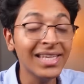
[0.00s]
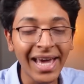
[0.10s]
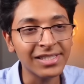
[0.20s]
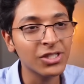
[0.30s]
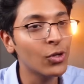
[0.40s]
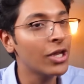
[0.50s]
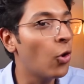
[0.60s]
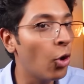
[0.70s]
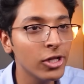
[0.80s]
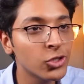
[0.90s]
Yes, you can
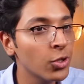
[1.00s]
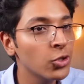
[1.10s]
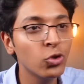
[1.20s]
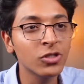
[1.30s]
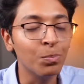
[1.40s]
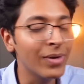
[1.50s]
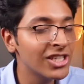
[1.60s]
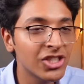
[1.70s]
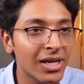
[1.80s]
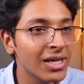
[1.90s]
also use
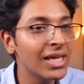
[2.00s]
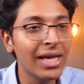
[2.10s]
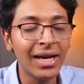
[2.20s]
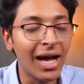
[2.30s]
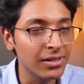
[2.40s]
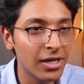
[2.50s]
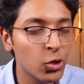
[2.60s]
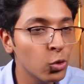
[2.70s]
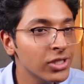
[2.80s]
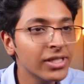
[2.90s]
Mid Journey and other
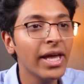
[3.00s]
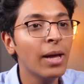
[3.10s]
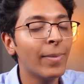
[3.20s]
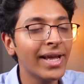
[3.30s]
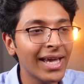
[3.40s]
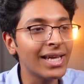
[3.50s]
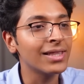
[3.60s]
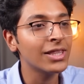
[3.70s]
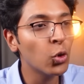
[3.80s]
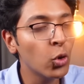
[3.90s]
tools, but
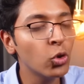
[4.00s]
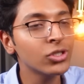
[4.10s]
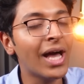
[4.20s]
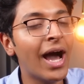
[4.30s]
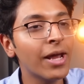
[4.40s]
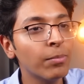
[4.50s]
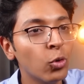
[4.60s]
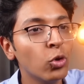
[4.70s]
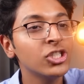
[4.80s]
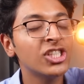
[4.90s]
again, those are
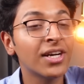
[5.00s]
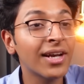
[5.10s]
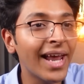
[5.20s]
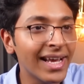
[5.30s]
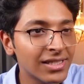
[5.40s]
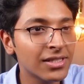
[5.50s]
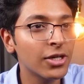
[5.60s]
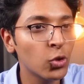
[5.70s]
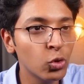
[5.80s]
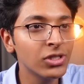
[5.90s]
more generalized
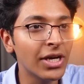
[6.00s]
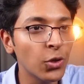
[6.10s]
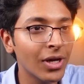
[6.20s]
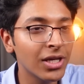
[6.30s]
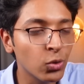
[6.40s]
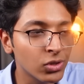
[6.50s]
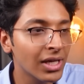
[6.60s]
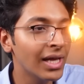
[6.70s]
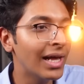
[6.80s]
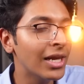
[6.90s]
tools that you can use.
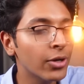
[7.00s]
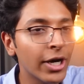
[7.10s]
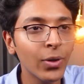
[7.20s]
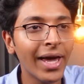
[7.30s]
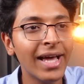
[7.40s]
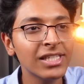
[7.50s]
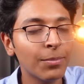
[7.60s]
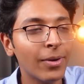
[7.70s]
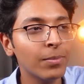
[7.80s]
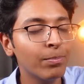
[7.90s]
Leonardo AI is a
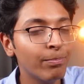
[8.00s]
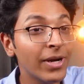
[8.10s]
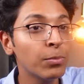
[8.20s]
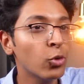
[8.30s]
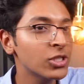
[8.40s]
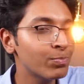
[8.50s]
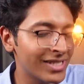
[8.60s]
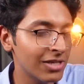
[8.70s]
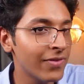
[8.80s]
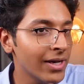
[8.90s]
bit more
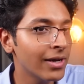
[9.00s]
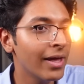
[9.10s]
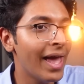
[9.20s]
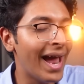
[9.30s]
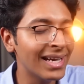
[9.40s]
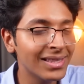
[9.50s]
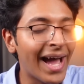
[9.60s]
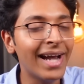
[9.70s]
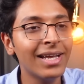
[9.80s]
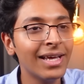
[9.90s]
specific, and
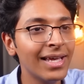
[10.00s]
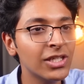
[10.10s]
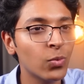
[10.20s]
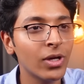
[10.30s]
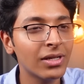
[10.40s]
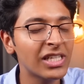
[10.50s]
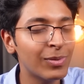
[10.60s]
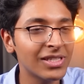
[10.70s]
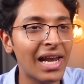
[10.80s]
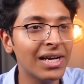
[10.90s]
that is where the
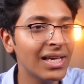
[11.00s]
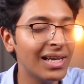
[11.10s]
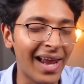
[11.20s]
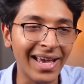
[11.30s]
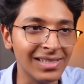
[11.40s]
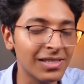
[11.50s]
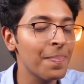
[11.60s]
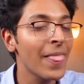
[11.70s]
speciality lies.